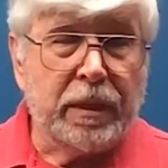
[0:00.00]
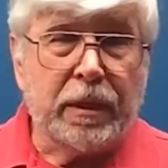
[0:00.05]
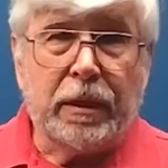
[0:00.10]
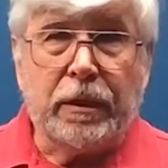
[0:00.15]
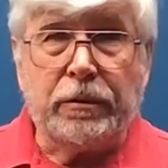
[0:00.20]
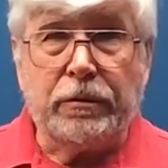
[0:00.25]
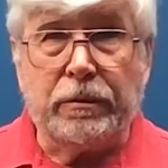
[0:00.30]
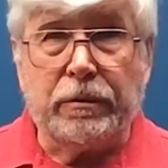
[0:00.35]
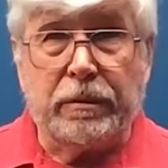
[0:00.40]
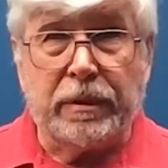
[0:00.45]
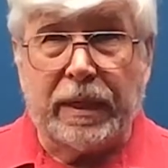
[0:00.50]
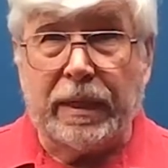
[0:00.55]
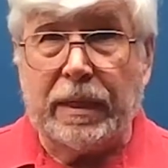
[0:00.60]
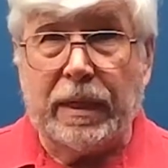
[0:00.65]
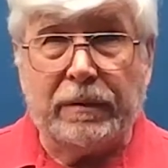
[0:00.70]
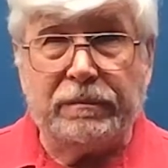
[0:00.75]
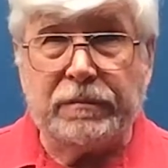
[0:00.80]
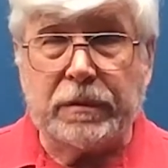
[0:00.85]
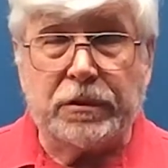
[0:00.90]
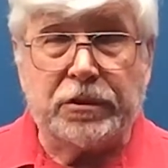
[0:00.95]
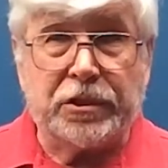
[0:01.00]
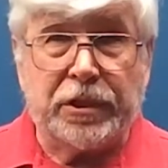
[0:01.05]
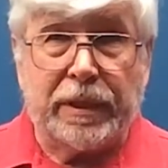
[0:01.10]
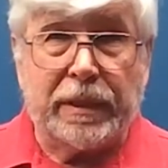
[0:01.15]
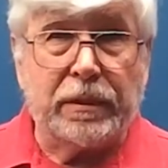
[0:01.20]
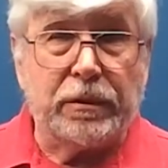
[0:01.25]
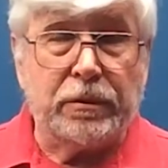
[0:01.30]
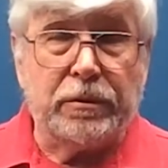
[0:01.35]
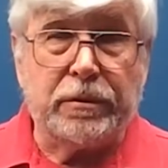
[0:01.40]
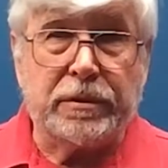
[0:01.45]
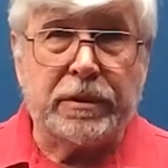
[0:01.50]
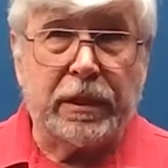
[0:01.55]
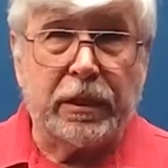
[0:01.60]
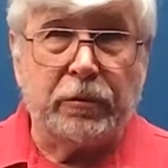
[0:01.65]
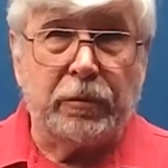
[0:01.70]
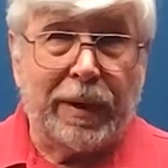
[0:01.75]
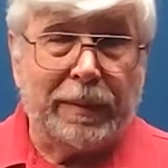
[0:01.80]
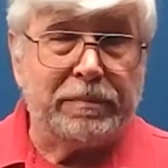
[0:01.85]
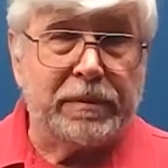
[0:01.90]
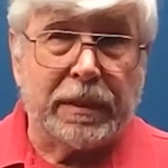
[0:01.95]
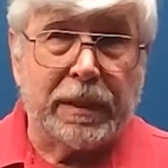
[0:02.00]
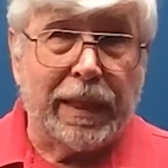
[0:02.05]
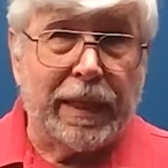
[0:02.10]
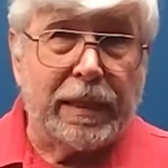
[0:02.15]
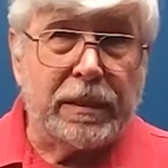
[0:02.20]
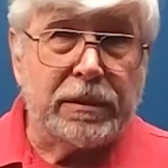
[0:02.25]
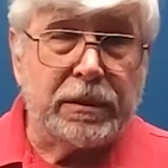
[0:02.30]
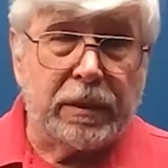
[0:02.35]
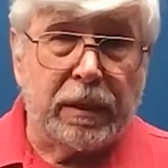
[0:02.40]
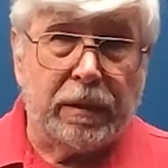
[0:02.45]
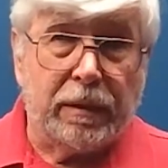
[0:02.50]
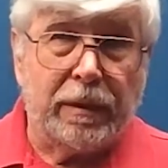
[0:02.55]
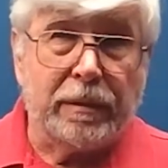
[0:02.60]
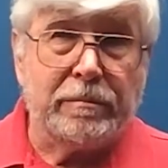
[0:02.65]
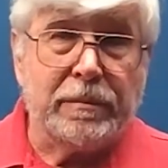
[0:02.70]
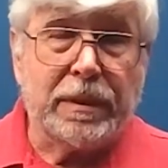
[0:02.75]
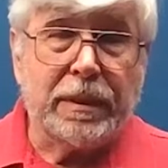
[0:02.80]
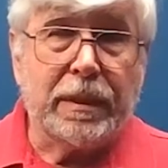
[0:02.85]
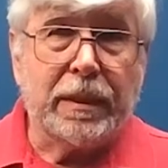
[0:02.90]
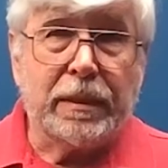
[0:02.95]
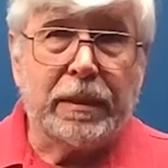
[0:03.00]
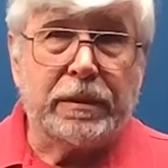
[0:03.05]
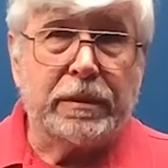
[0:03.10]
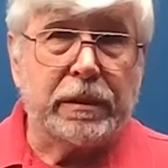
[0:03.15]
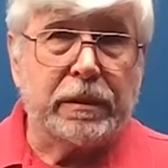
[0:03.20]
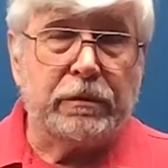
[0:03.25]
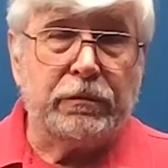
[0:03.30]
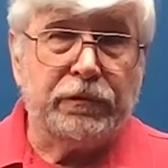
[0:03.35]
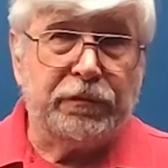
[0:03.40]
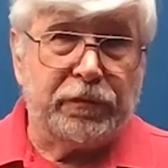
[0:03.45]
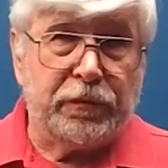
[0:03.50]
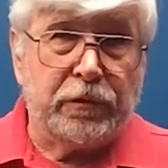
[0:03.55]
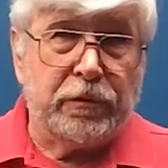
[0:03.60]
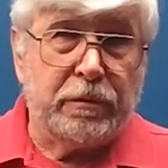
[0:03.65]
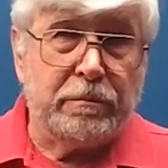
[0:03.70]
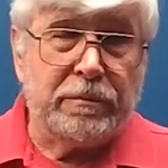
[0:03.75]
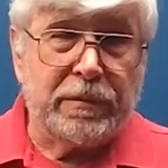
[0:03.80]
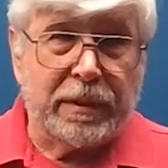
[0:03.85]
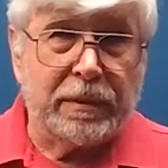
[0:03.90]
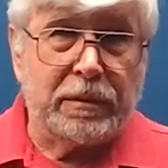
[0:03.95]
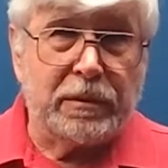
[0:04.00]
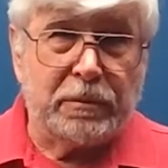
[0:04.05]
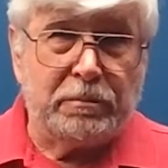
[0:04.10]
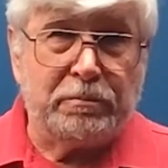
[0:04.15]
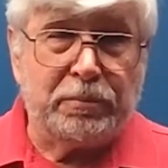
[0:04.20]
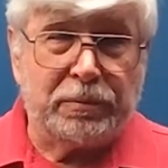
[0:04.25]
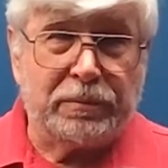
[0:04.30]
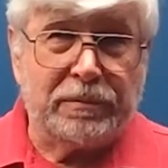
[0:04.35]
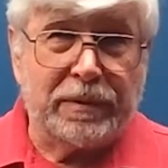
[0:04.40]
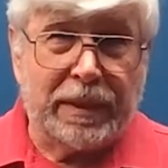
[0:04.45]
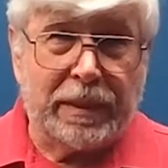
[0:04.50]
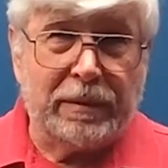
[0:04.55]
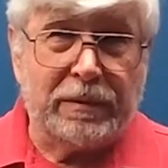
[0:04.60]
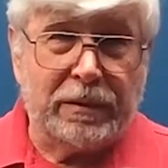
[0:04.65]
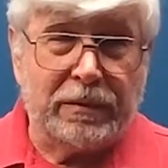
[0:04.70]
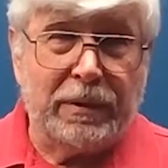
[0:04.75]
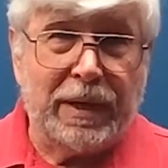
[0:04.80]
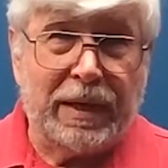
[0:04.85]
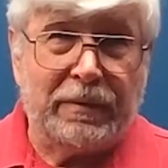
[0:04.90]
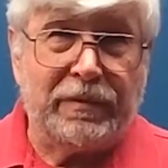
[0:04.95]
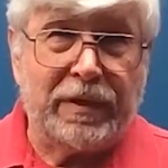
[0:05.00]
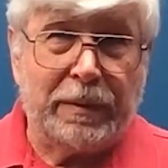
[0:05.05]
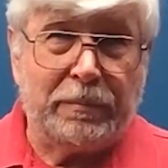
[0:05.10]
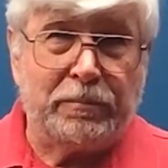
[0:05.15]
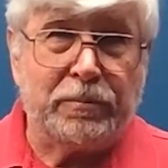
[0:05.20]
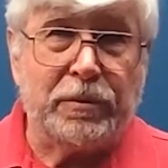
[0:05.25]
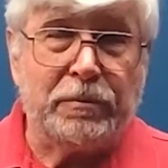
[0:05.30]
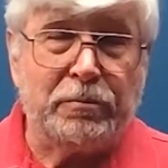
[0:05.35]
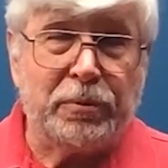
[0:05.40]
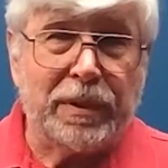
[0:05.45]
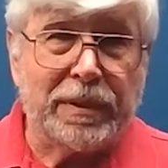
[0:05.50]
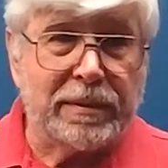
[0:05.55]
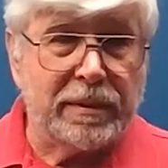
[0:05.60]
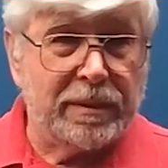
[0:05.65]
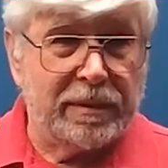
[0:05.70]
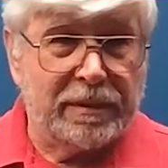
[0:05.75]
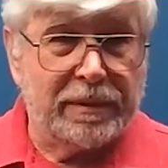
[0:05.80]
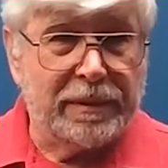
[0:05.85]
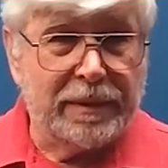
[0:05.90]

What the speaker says: you then have to check using rectalase time to confirm that you have heparin present.